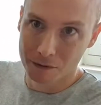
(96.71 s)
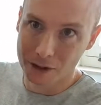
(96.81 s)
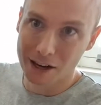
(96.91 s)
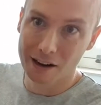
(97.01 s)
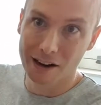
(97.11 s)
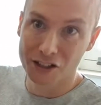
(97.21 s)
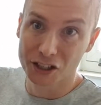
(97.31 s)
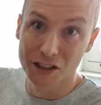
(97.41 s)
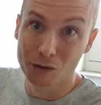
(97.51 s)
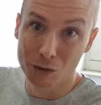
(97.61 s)
Heath
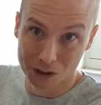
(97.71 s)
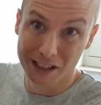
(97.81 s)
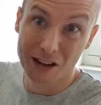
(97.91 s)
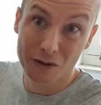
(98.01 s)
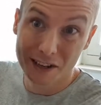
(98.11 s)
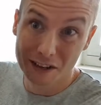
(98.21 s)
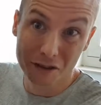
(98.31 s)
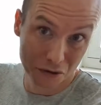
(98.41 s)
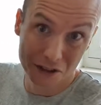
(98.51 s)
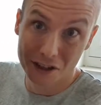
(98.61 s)
Ledger was the only
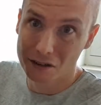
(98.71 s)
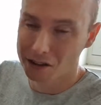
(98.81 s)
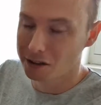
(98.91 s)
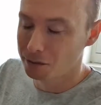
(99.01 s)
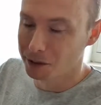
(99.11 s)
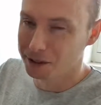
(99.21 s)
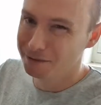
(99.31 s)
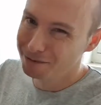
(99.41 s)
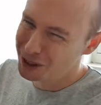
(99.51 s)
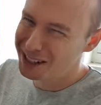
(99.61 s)
good Joker,
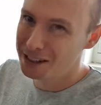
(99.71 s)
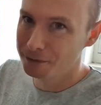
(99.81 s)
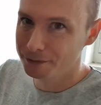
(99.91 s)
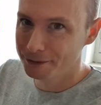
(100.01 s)
but well,